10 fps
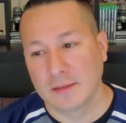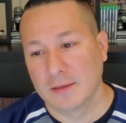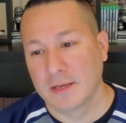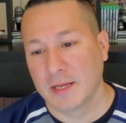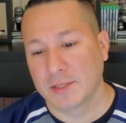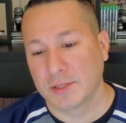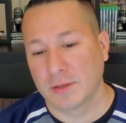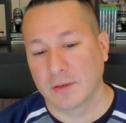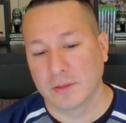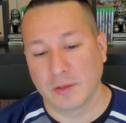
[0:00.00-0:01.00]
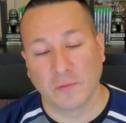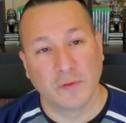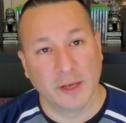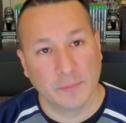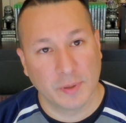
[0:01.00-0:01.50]
you got your
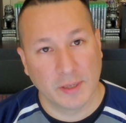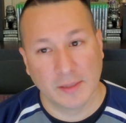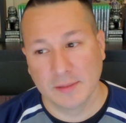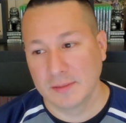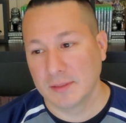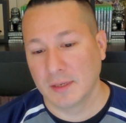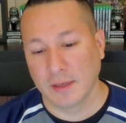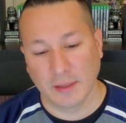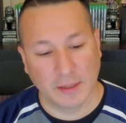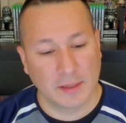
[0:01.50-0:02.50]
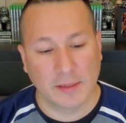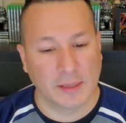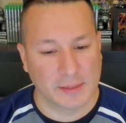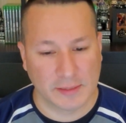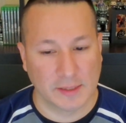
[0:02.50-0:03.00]
vape pens, you got any of
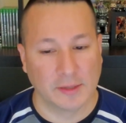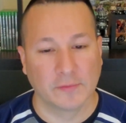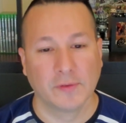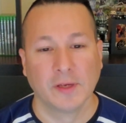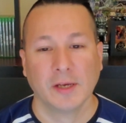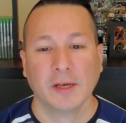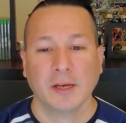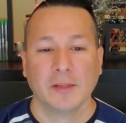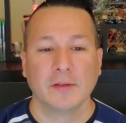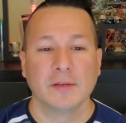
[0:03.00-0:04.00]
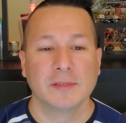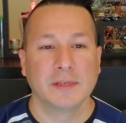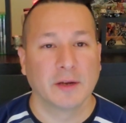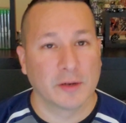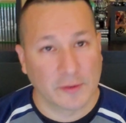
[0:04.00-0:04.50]
that stuff, there is an
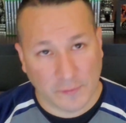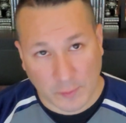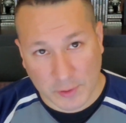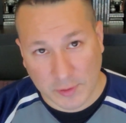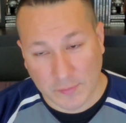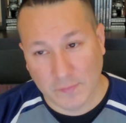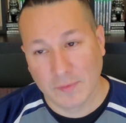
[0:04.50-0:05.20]
area for you